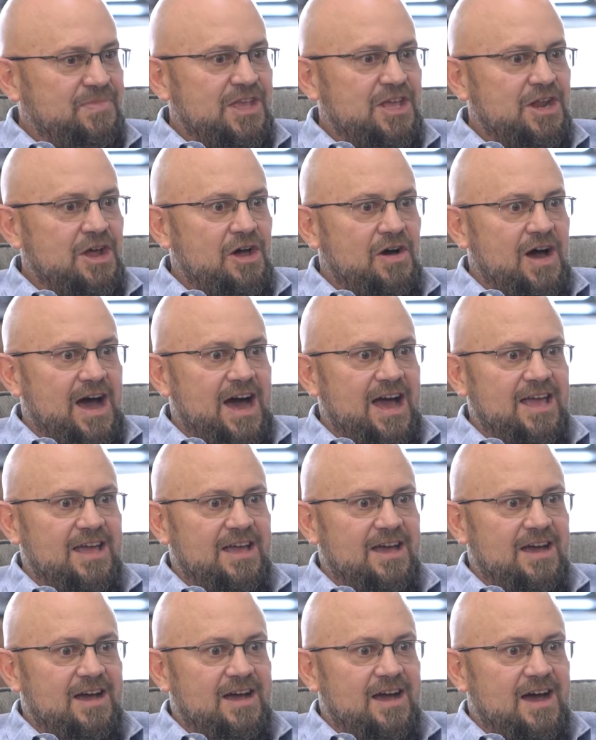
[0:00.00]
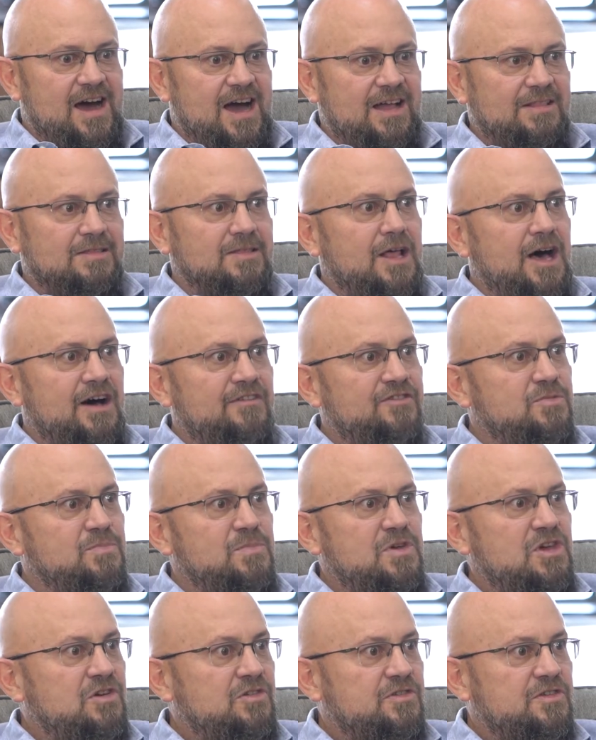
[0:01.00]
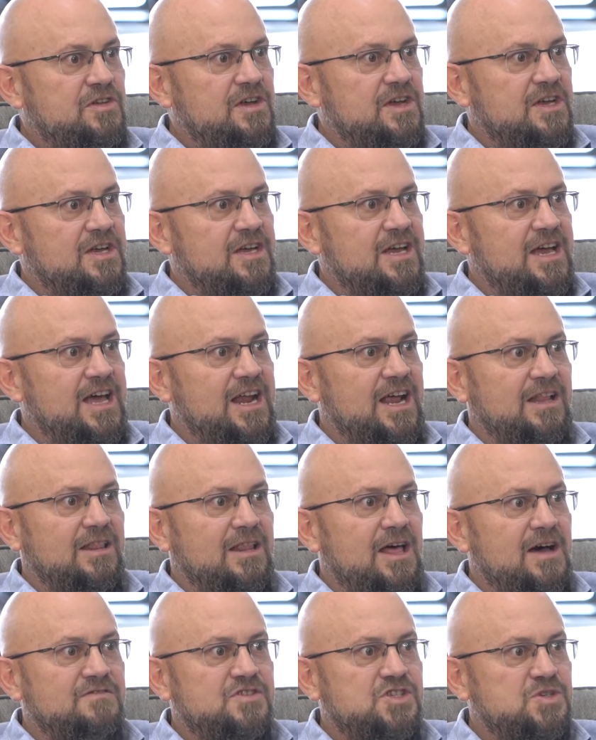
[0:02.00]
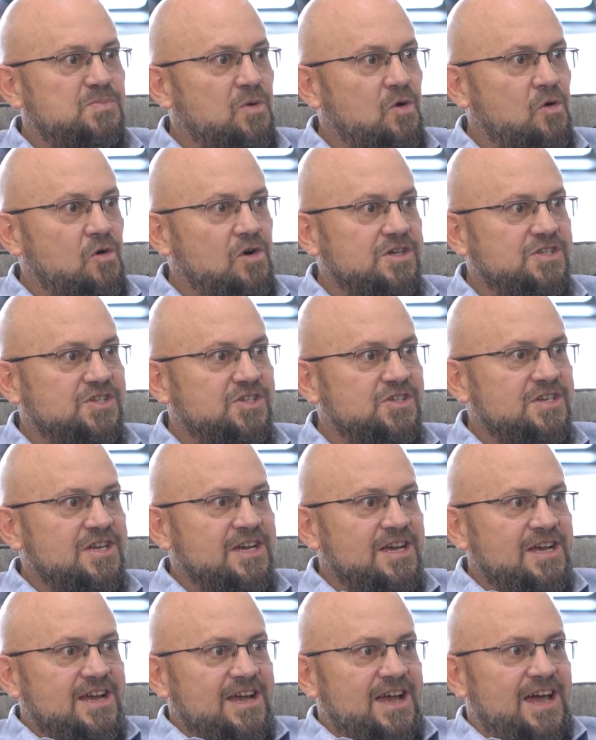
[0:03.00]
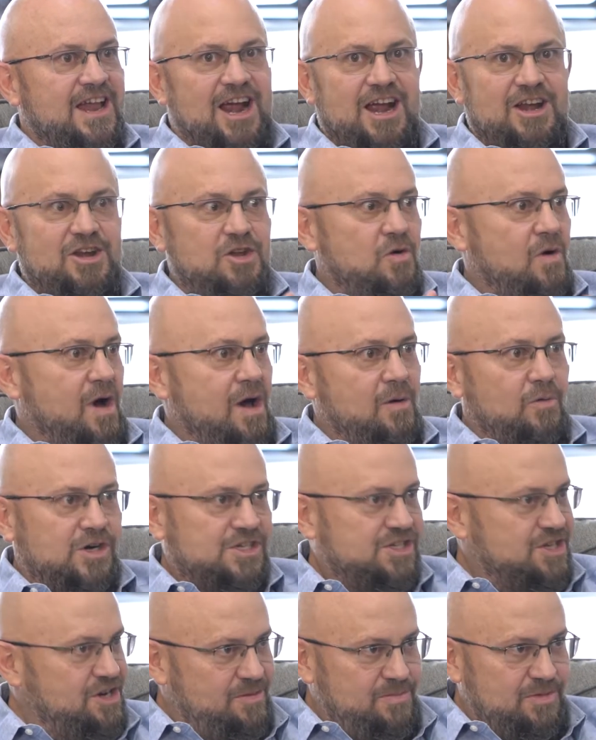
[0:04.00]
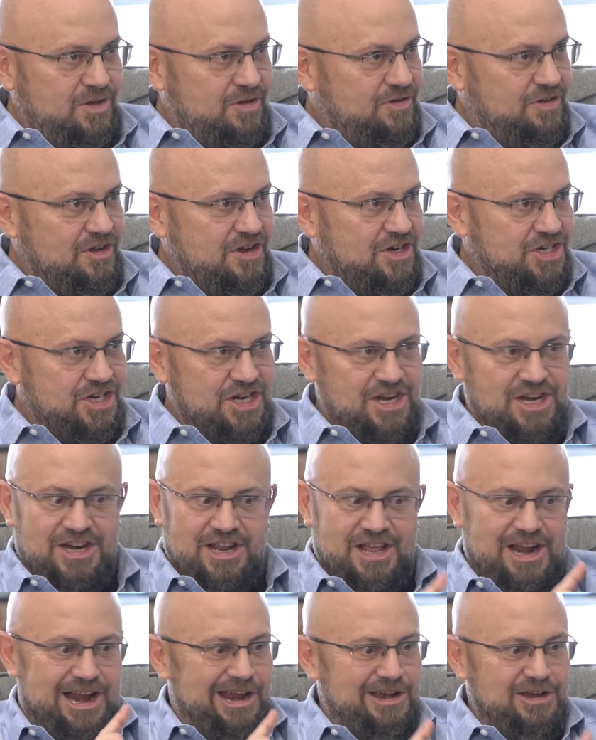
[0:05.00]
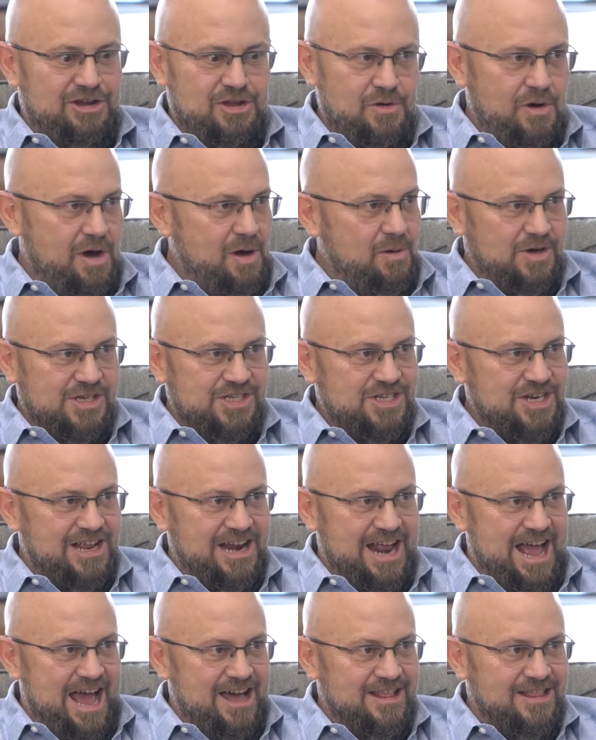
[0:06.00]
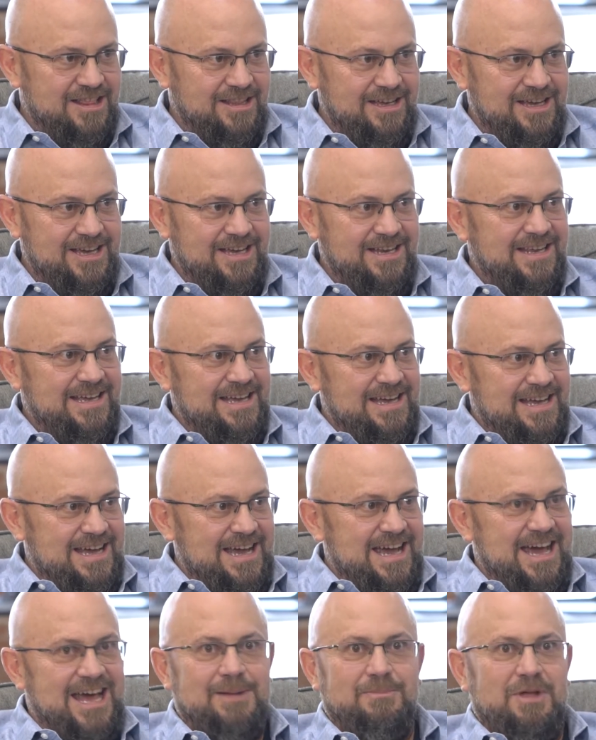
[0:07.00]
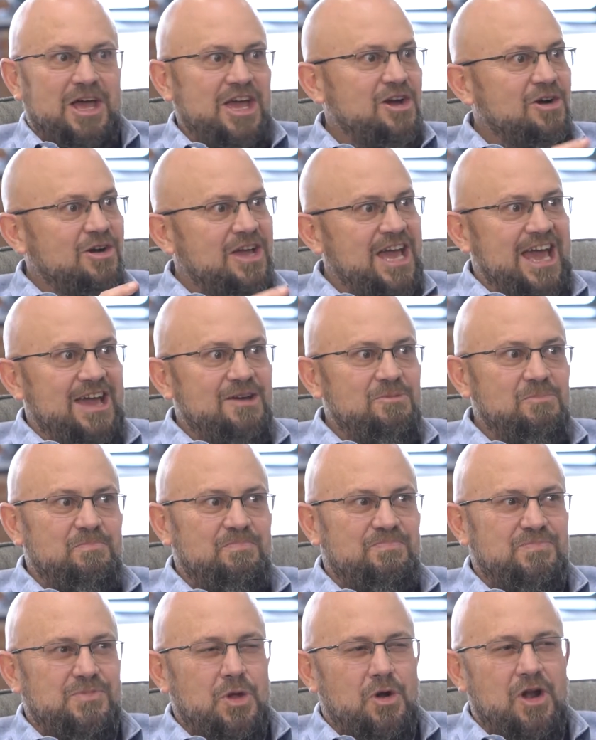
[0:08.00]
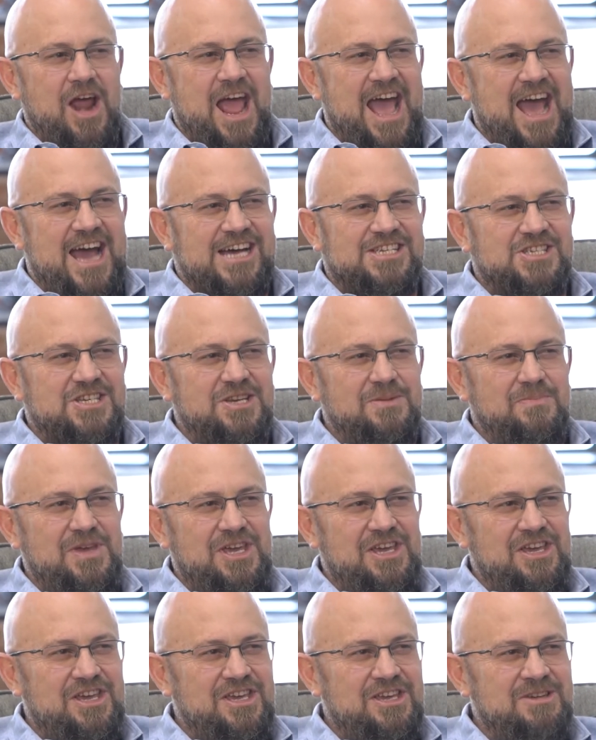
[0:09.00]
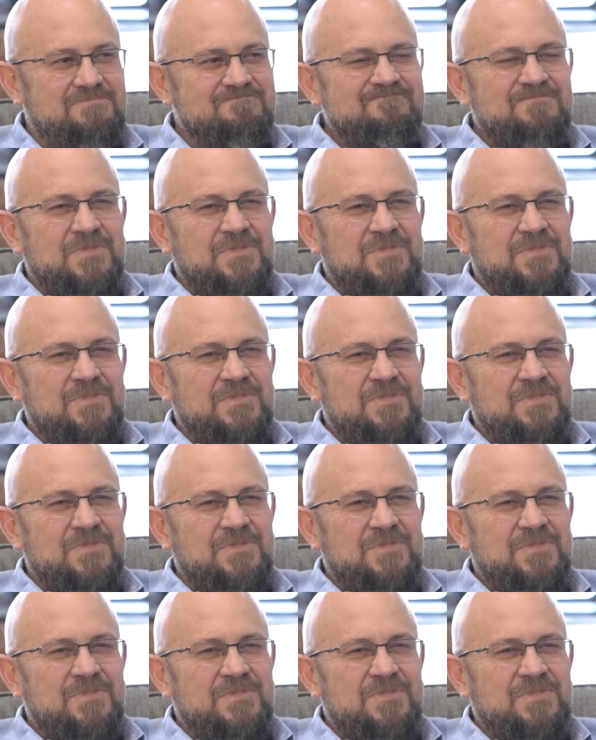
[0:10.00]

you know, I loved music and I loved sports, and I knew I wasn't a musician and I knew I wasn't an athlete. And I'm like, okay, there has to be